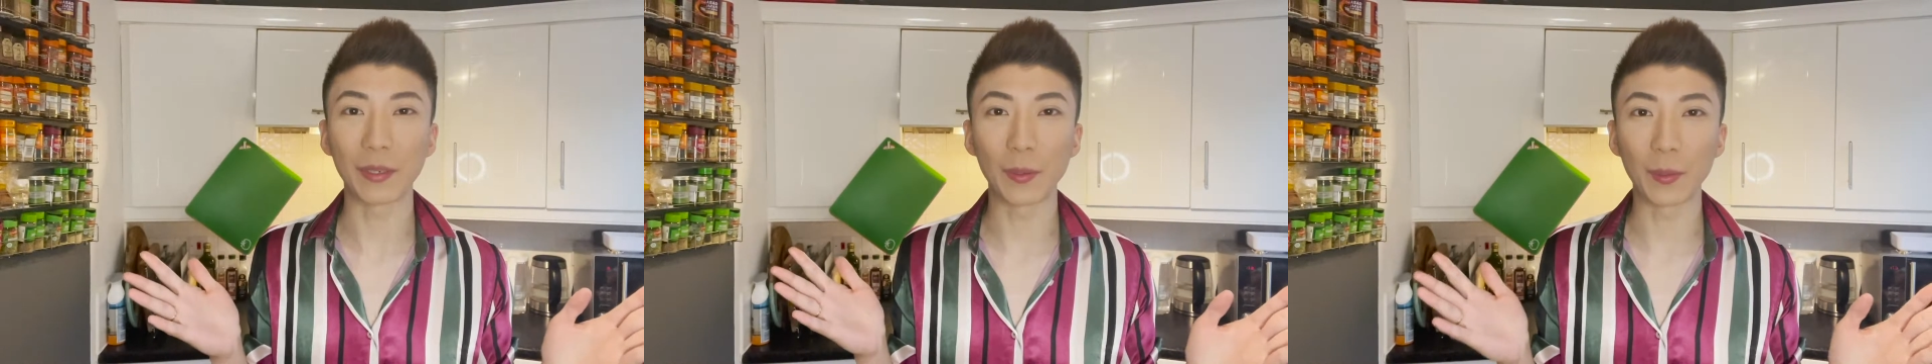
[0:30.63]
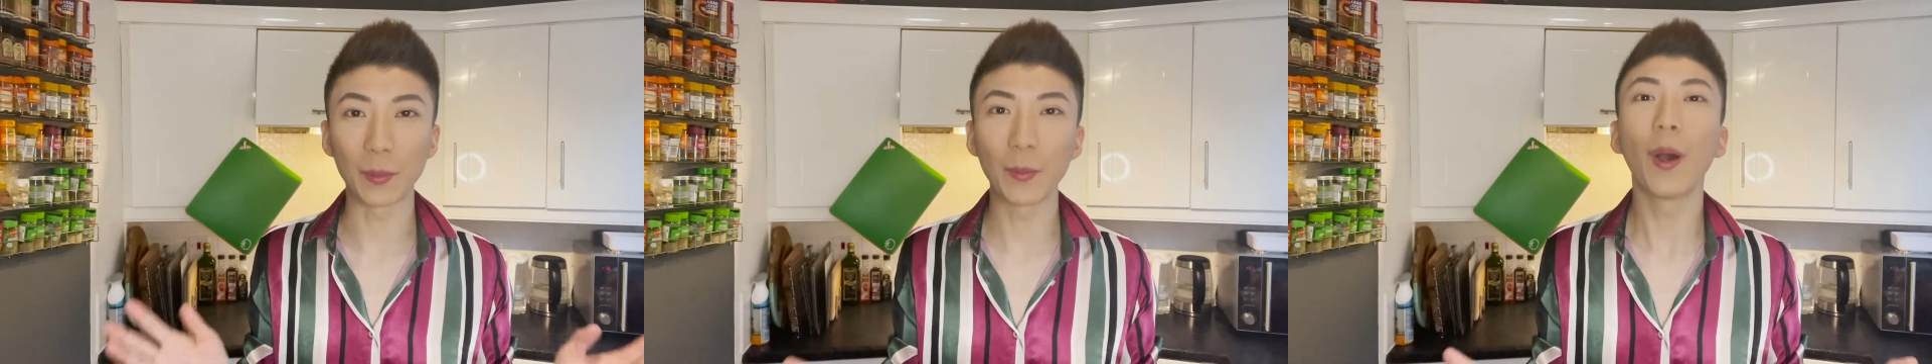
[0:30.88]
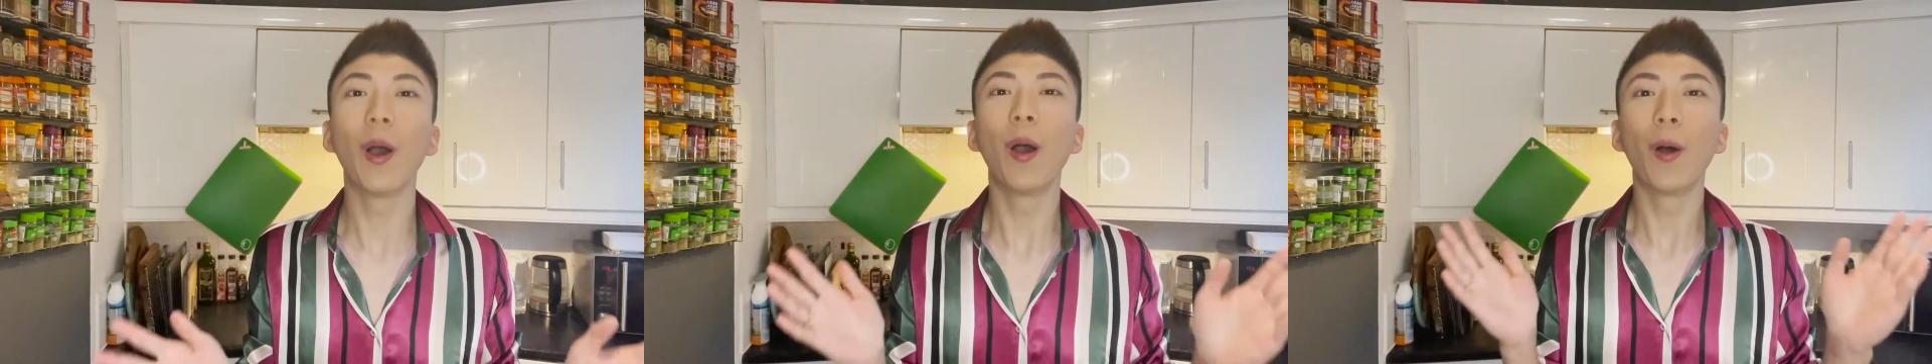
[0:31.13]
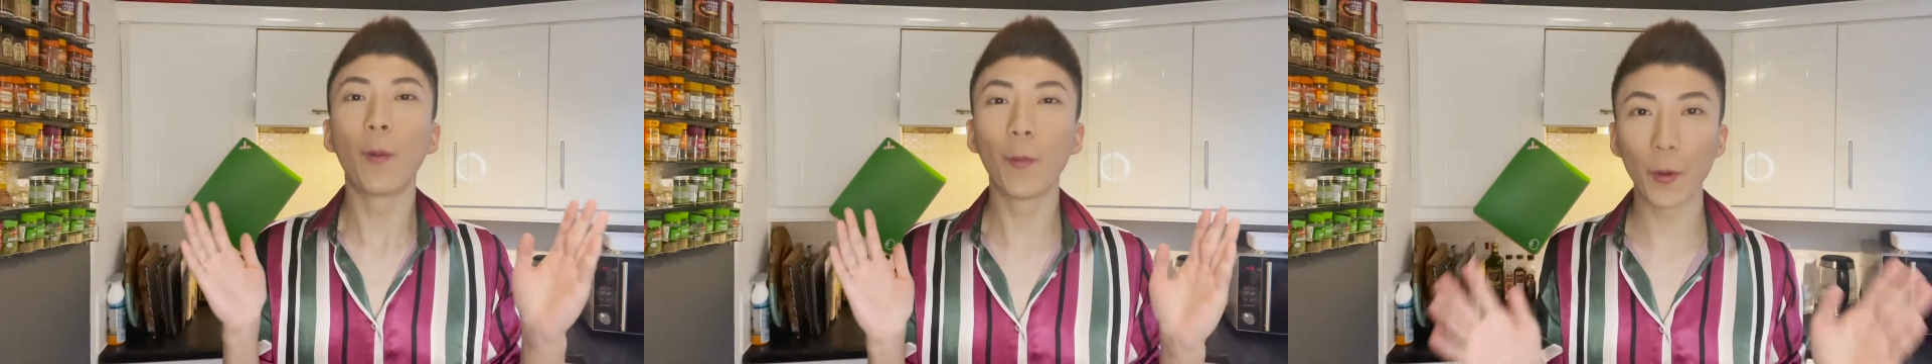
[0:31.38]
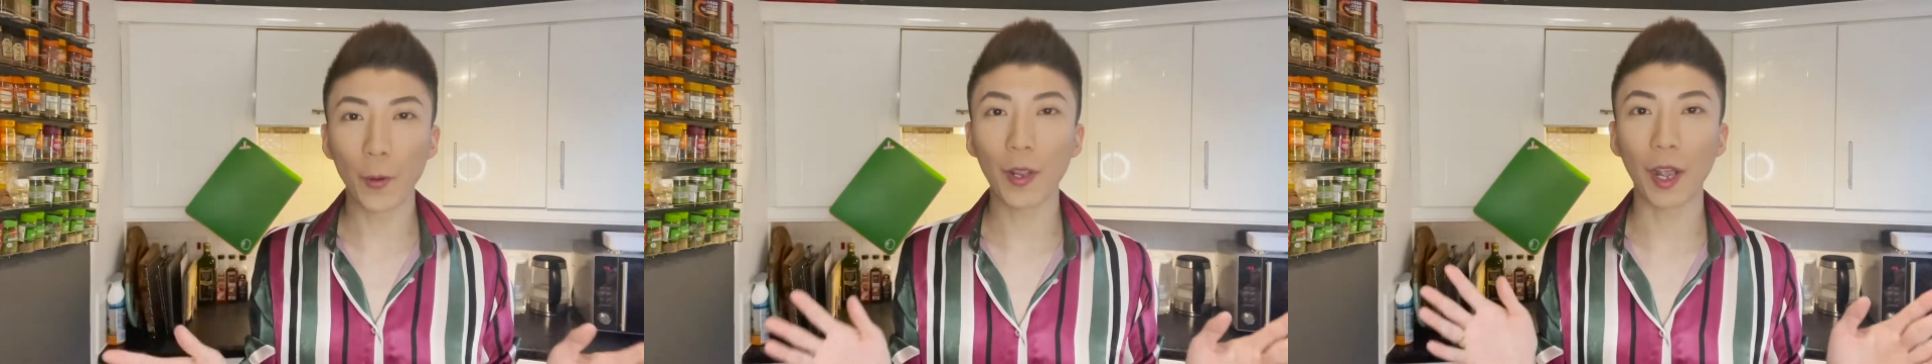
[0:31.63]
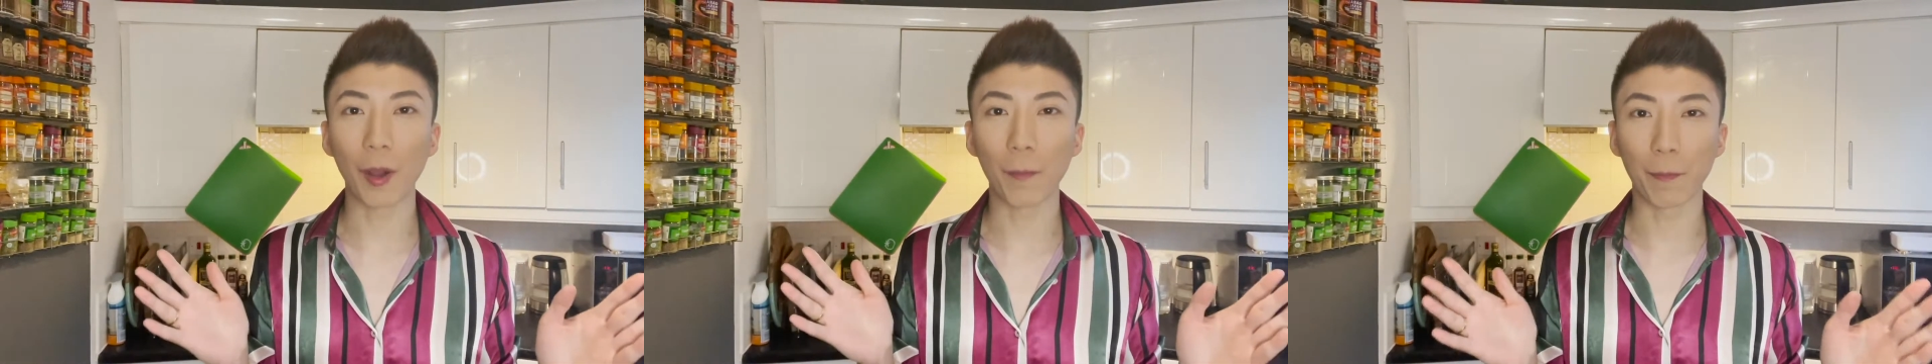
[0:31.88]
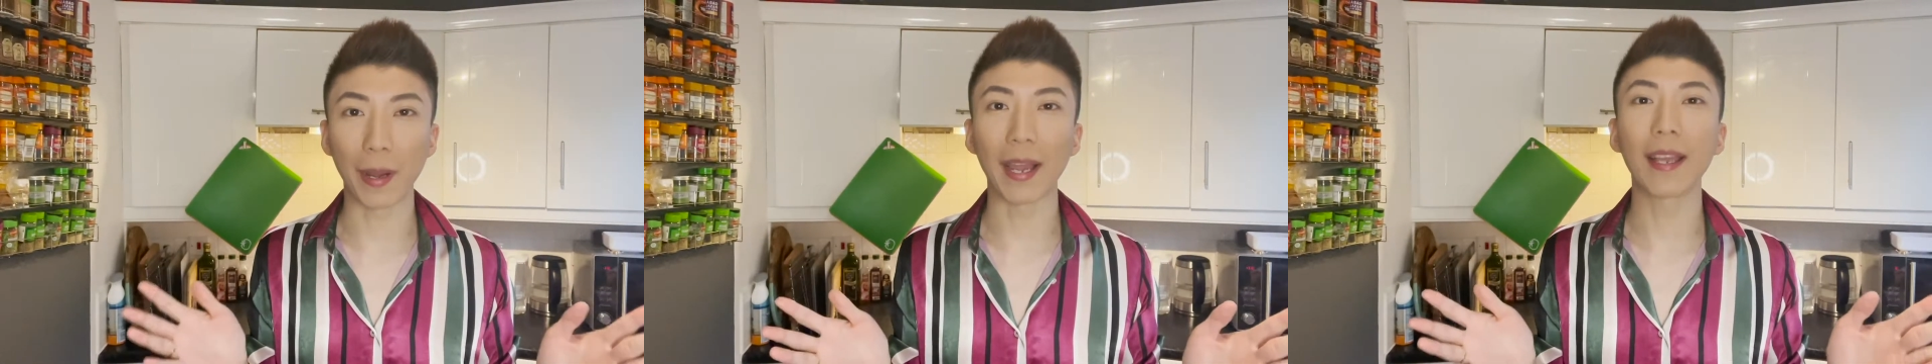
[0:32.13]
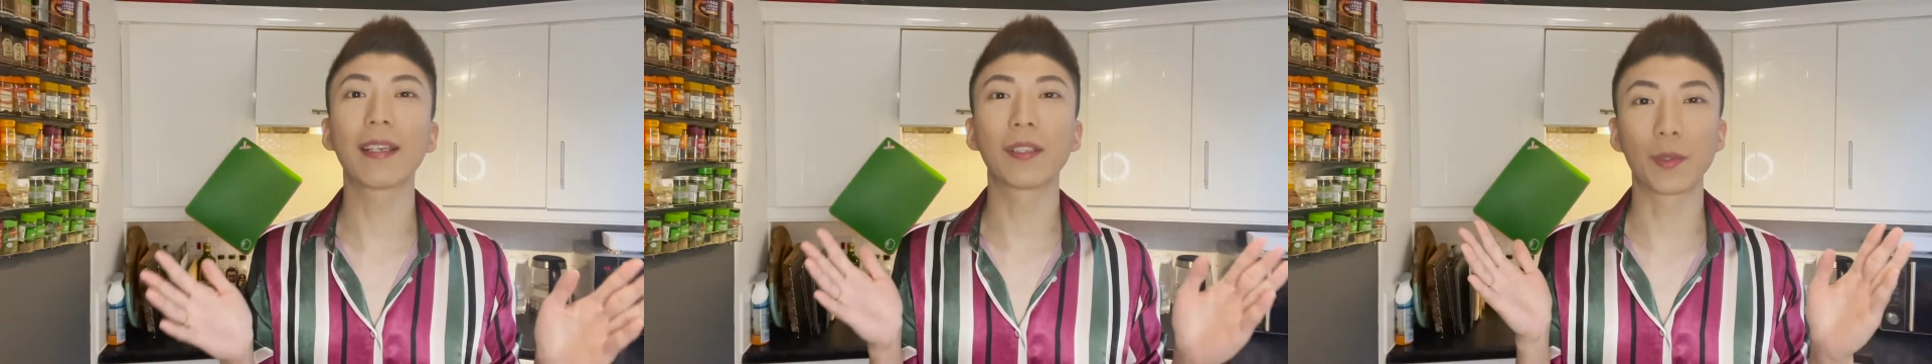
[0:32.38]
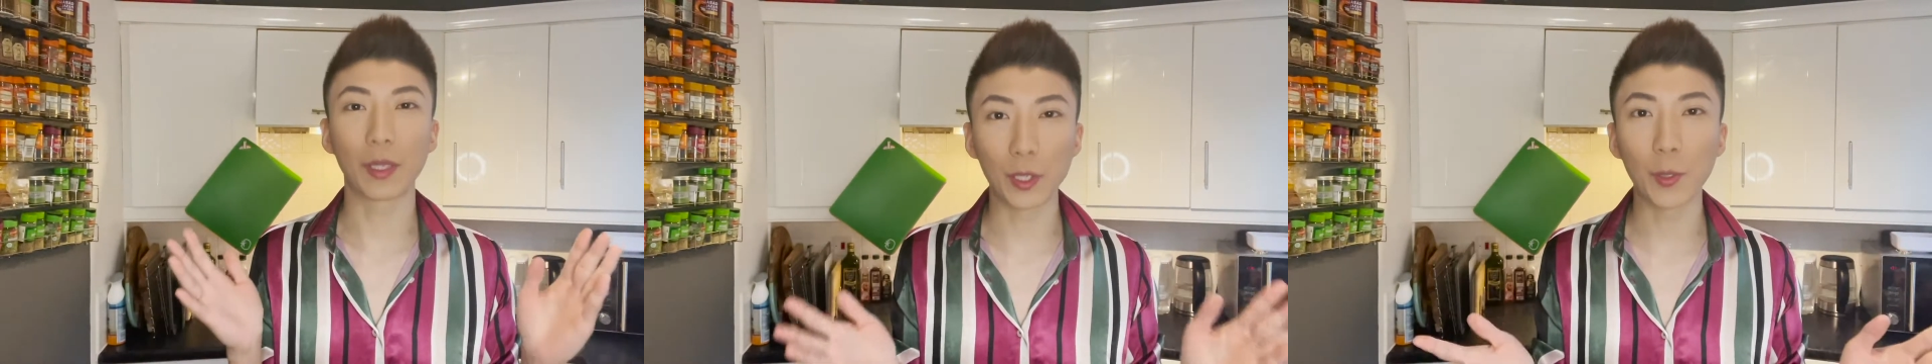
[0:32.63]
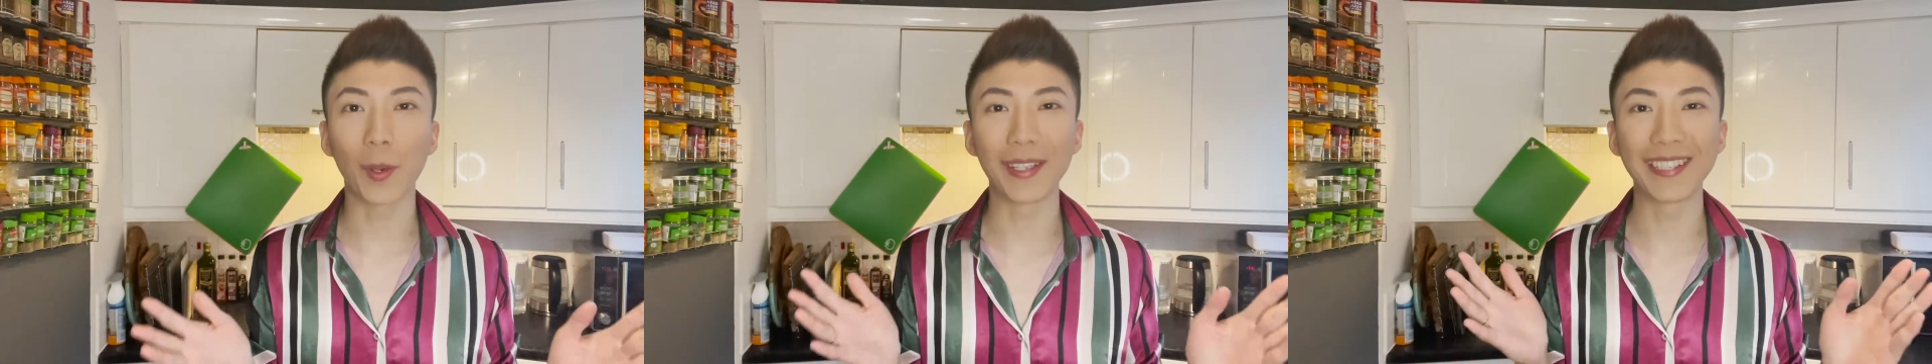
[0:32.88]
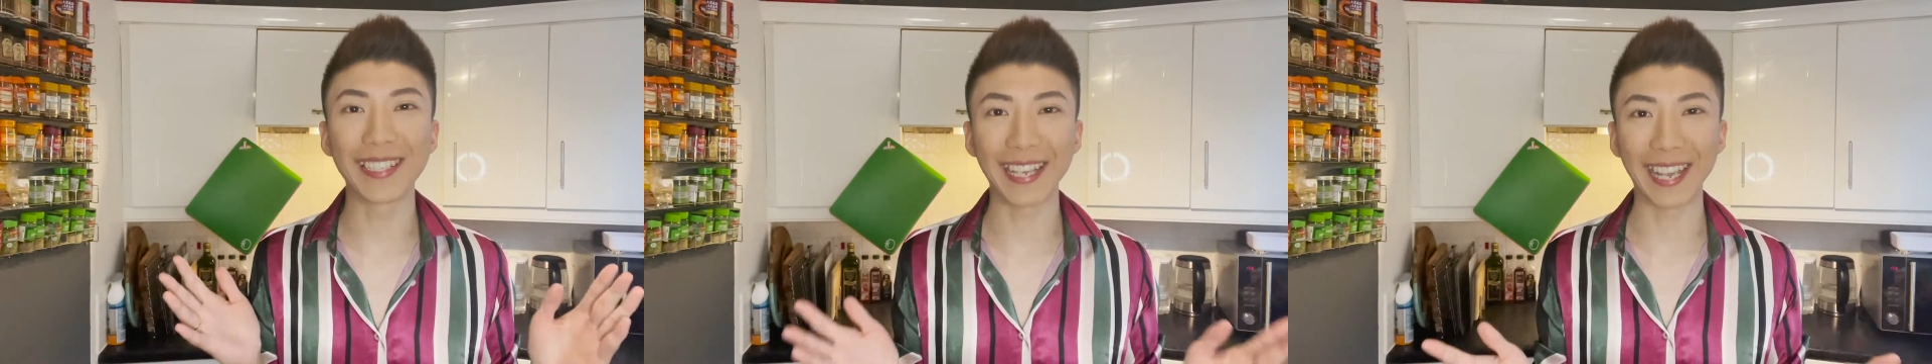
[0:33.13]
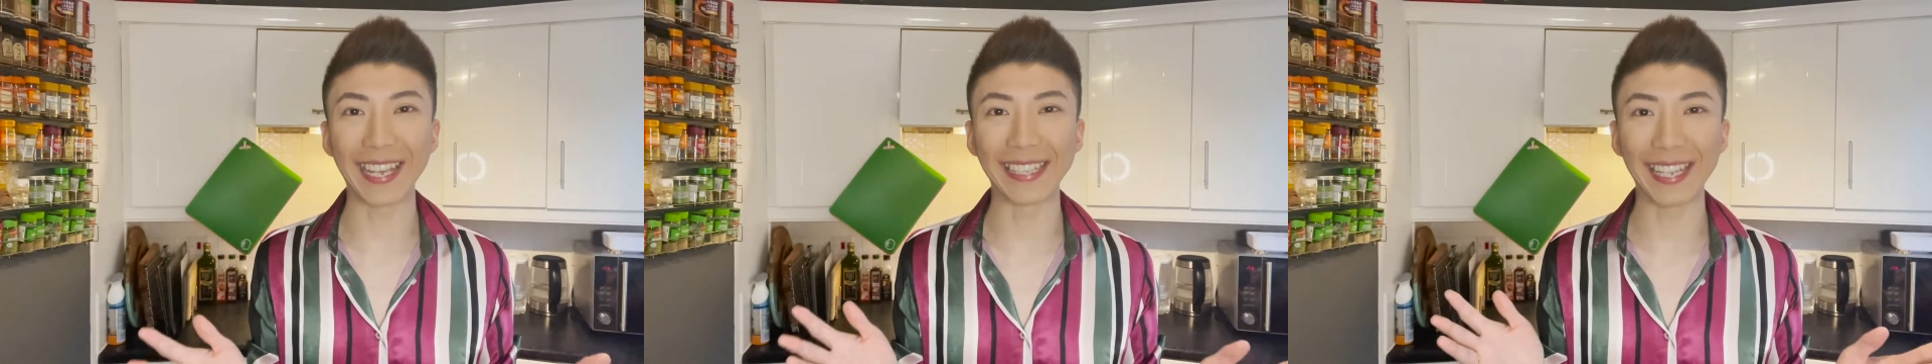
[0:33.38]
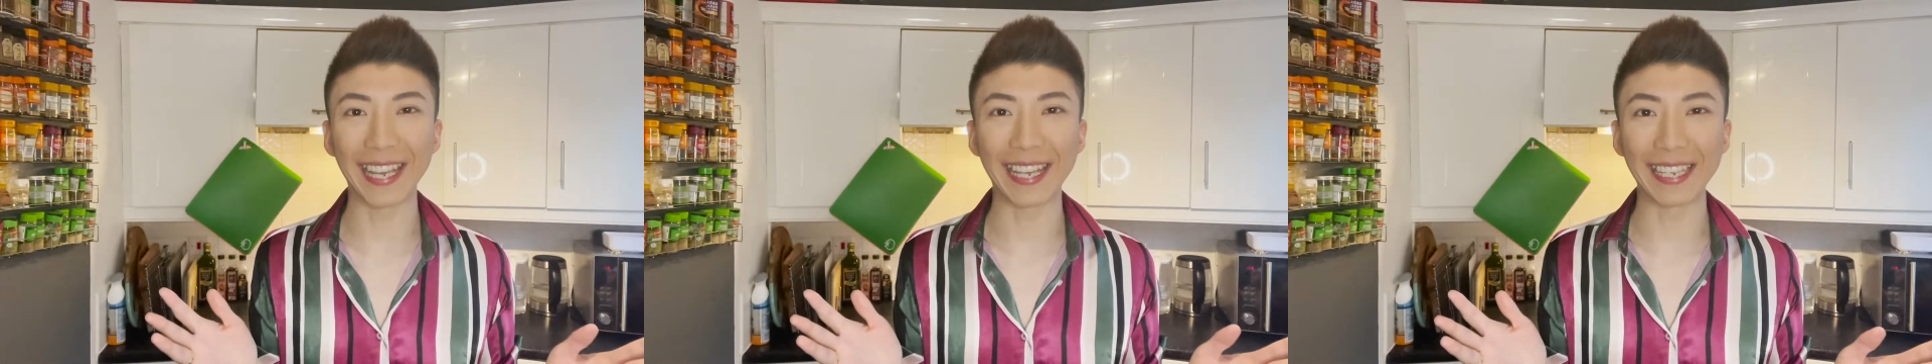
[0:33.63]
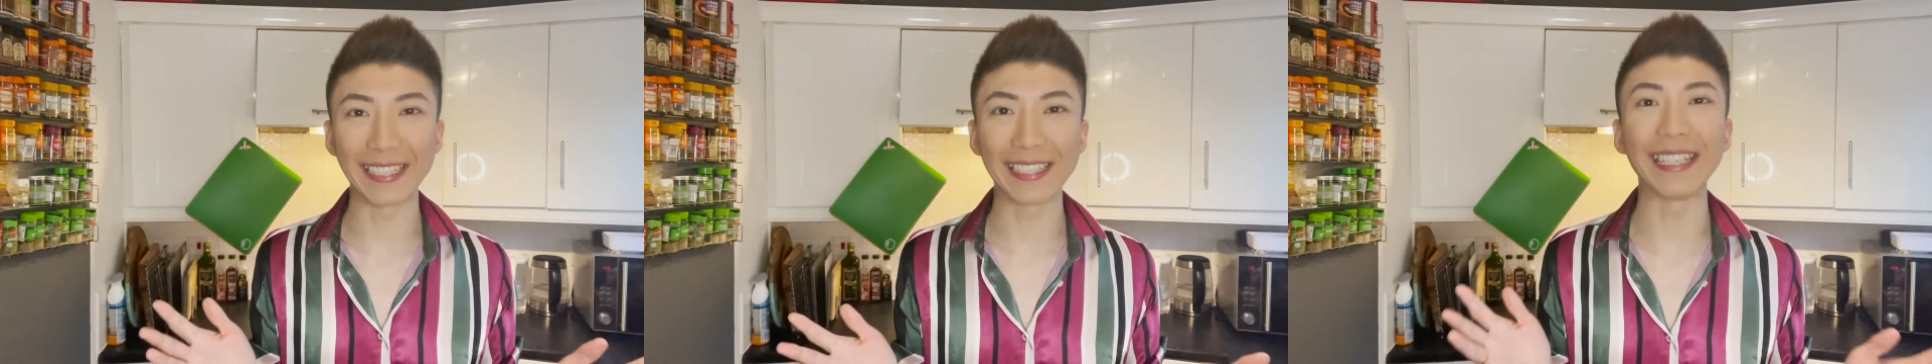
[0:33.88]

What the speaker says: Hu. Welcome back to the 28 Days